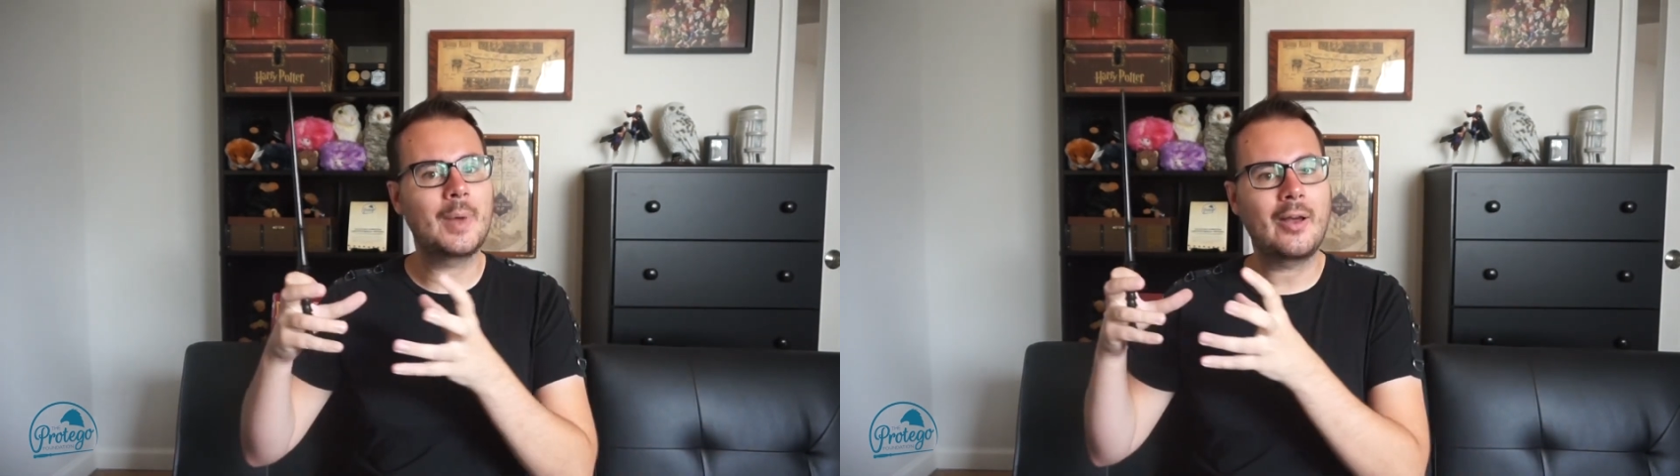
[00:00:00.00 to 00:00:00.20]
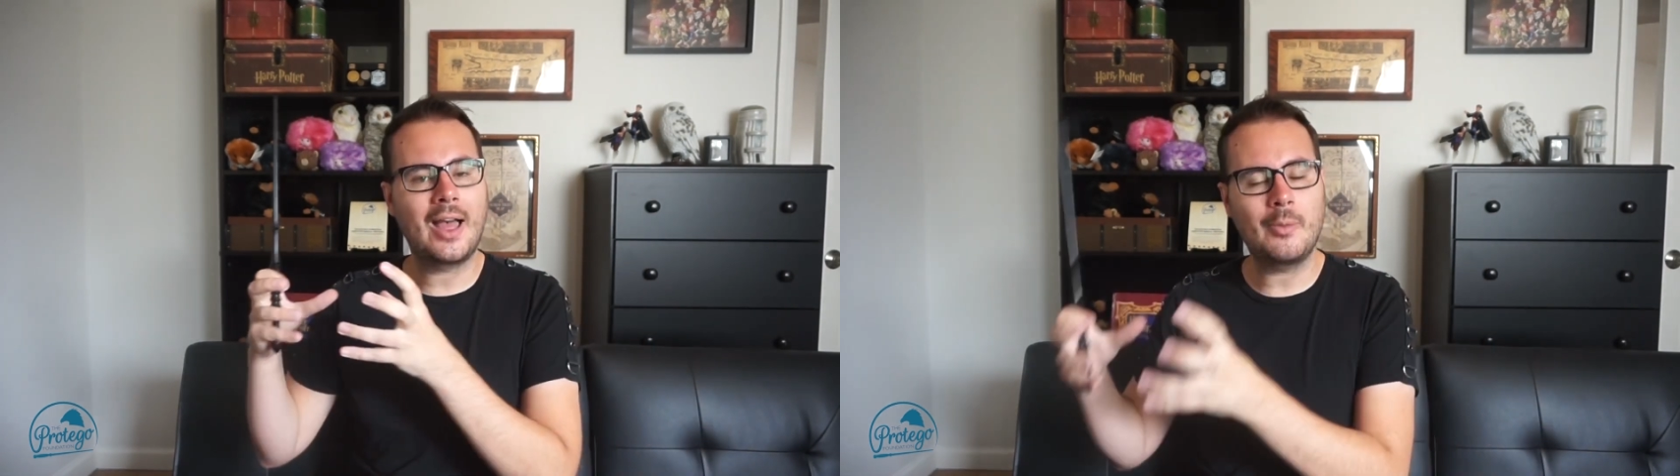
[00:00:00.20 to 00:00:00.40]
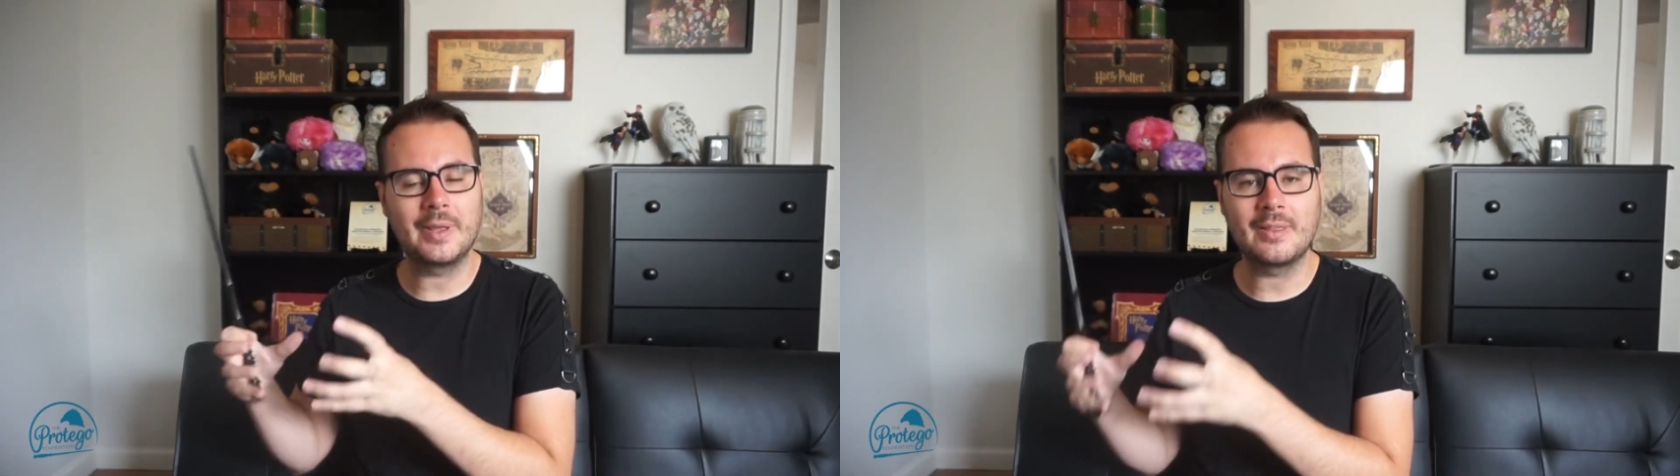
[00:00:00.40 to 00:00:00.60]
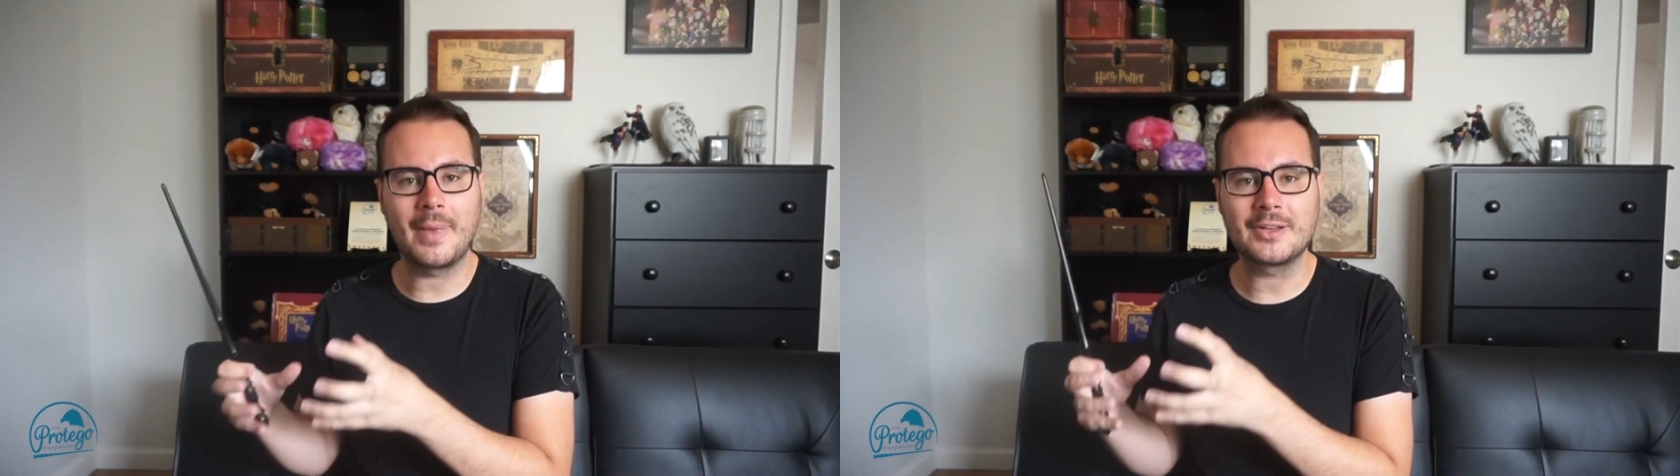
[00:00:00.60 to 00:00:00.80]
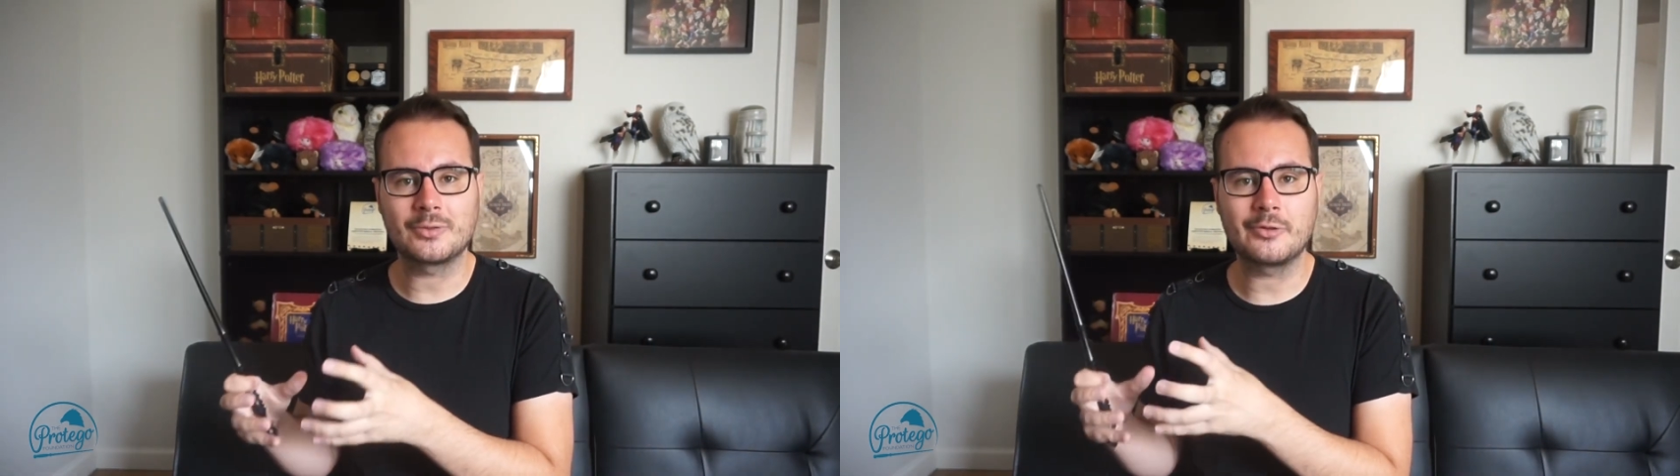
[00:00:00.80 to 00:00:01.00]
about helping the
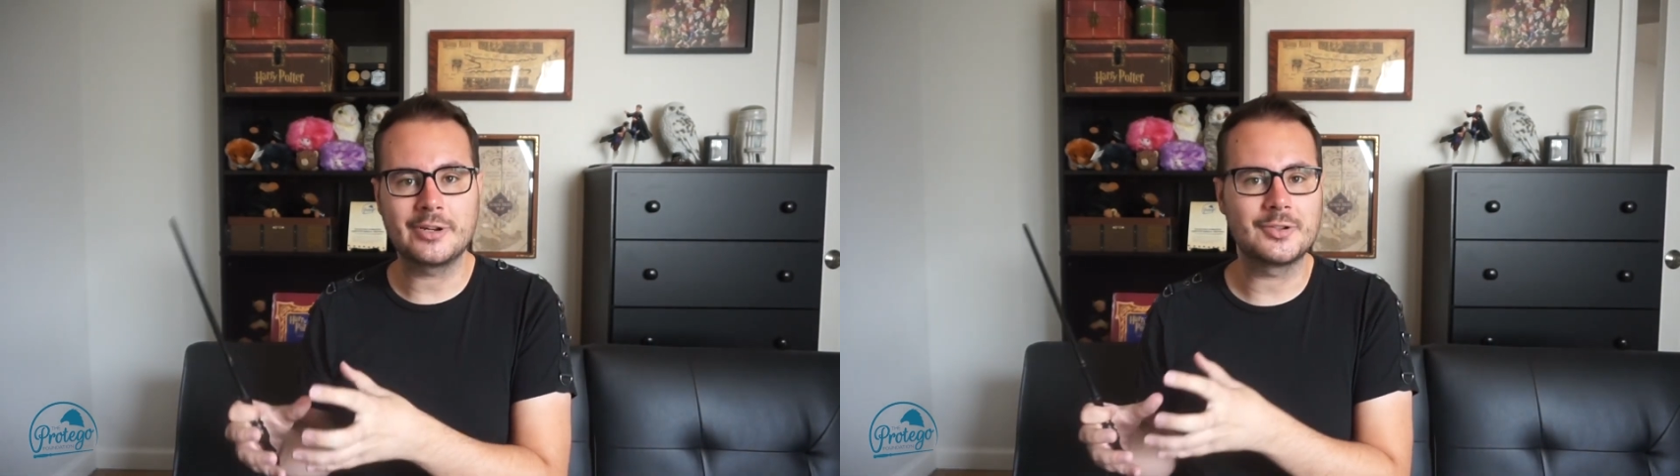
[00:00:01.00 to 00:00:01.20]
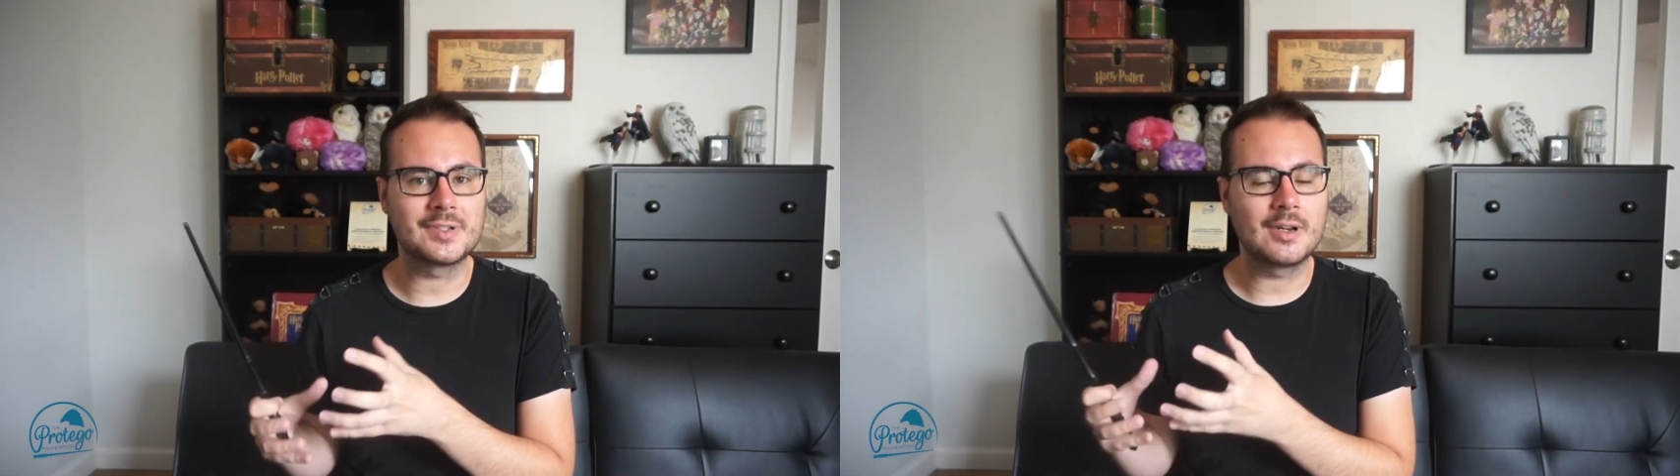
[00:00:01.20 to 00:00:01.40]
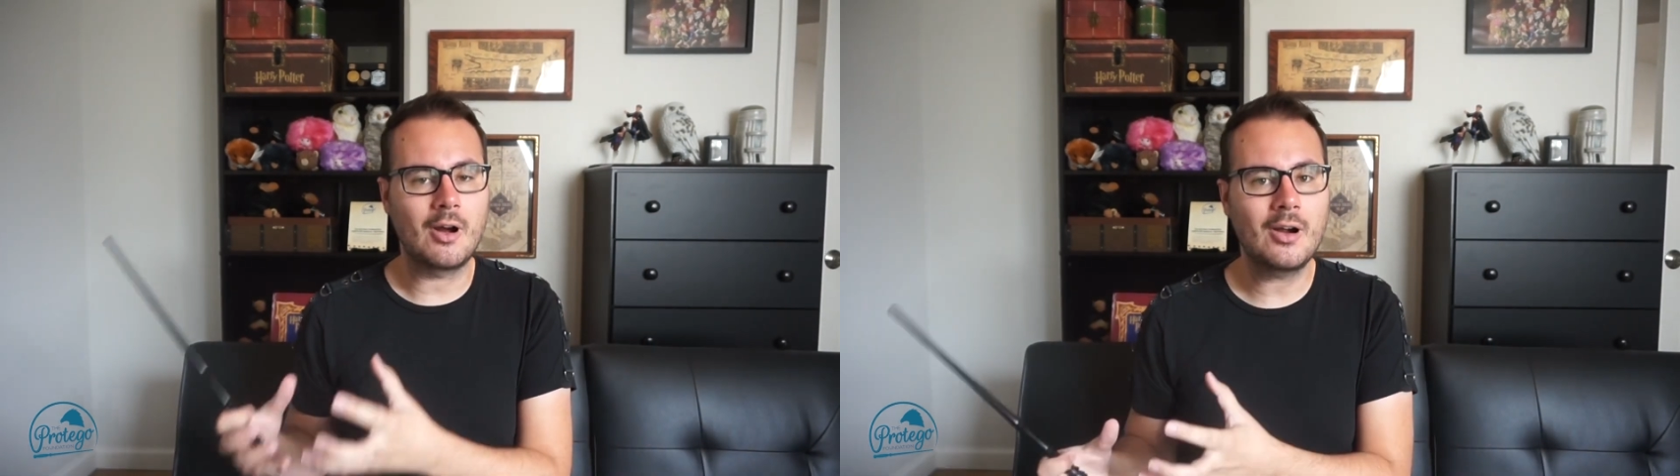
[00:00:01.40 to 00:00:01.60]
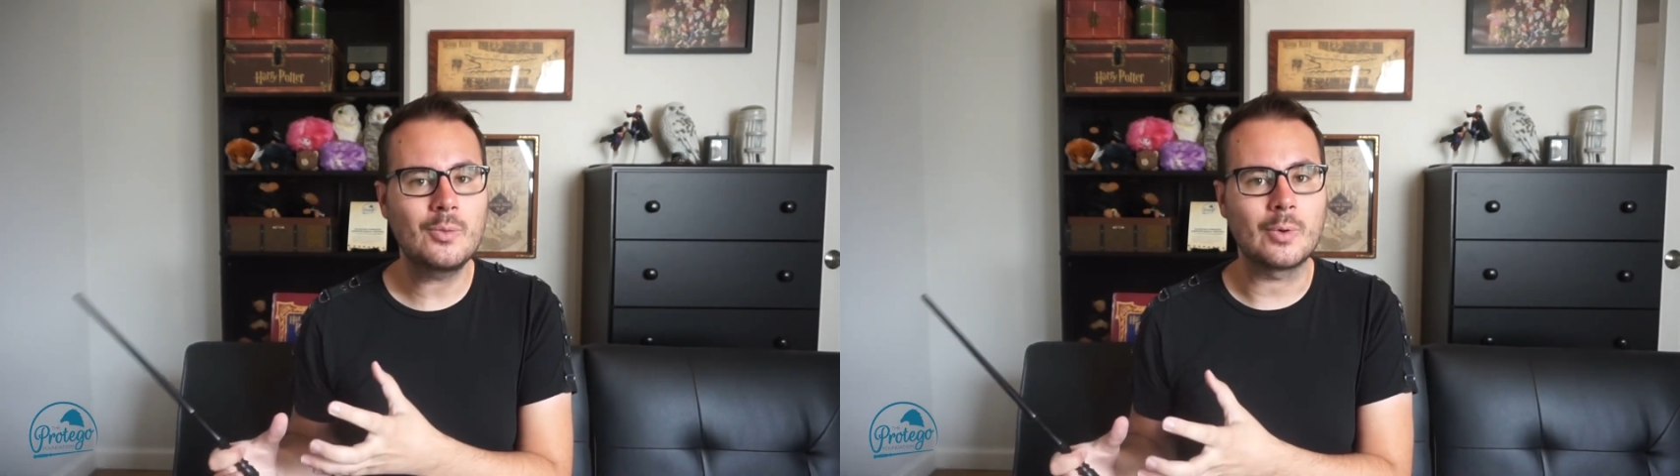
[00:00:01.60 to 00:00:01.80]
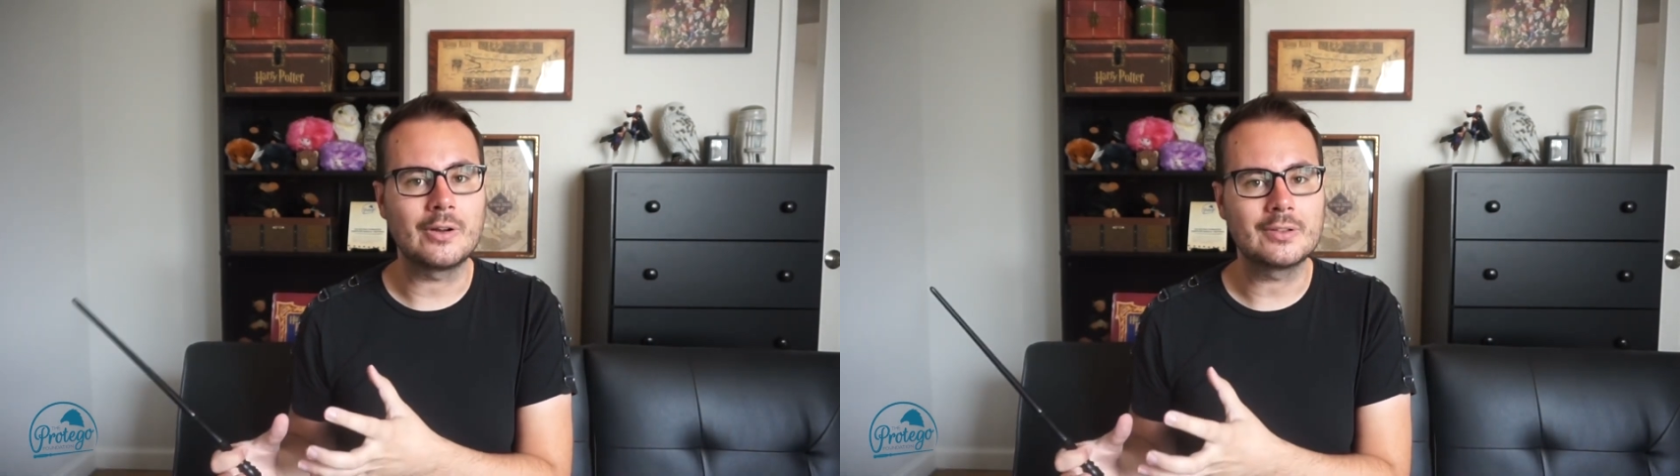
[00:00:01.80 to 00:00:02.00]
magical creatures in
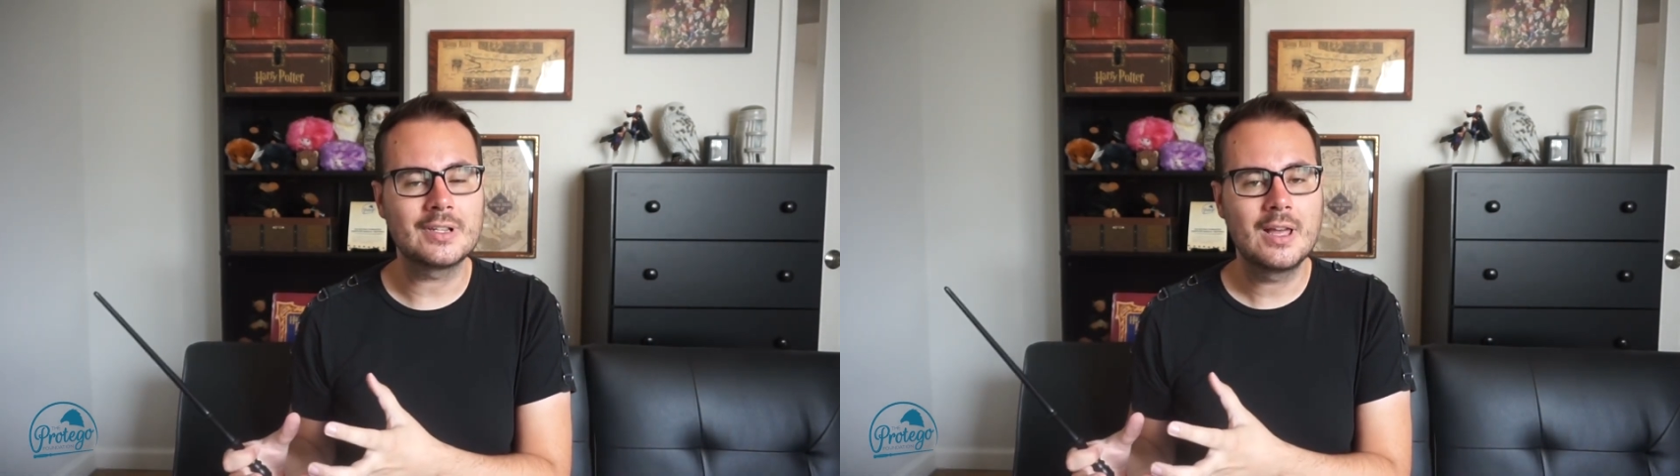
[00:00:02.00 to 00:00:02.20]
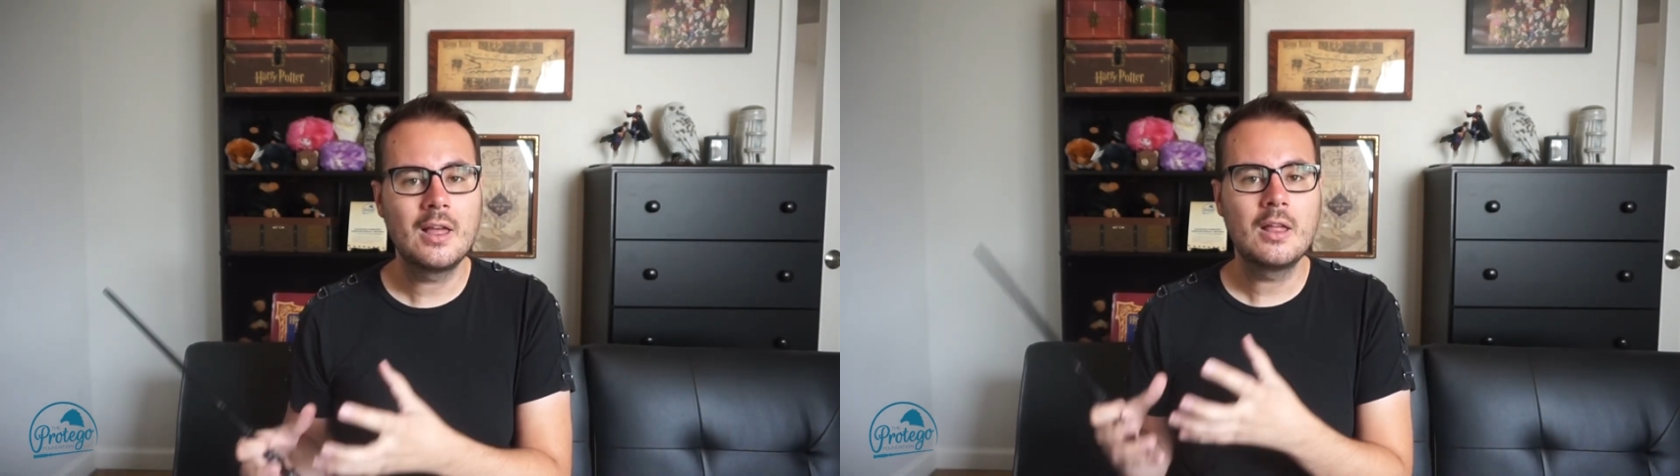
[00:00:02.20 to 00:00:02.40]
our world,